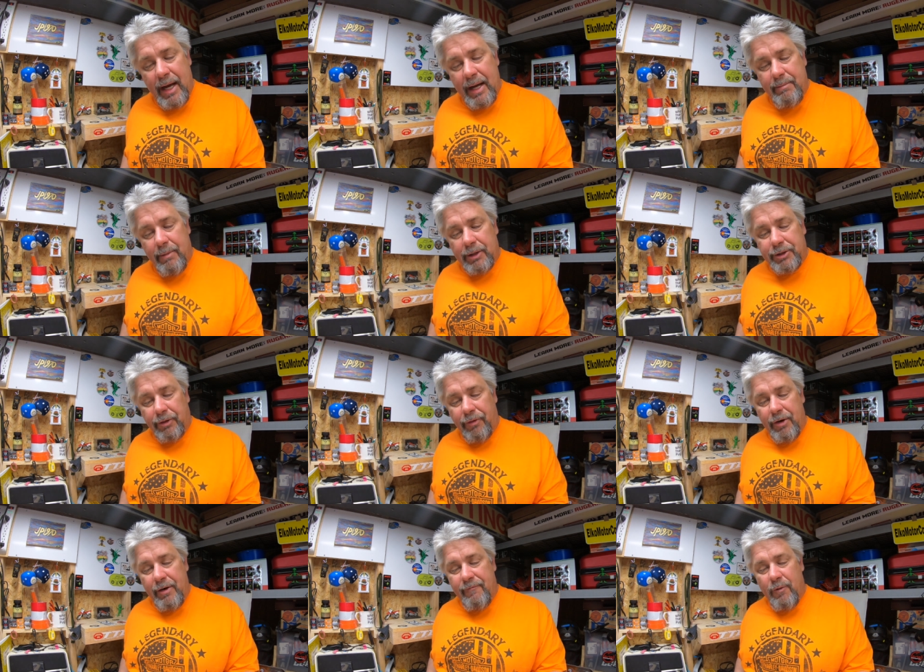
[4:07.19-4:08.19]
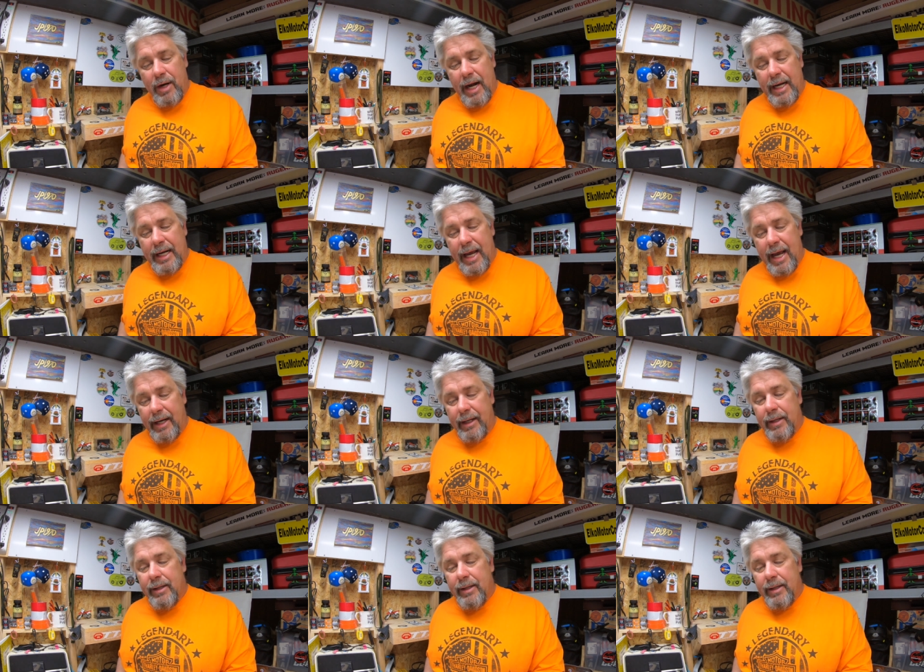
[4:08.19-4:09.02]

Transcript: I am Marshall3498.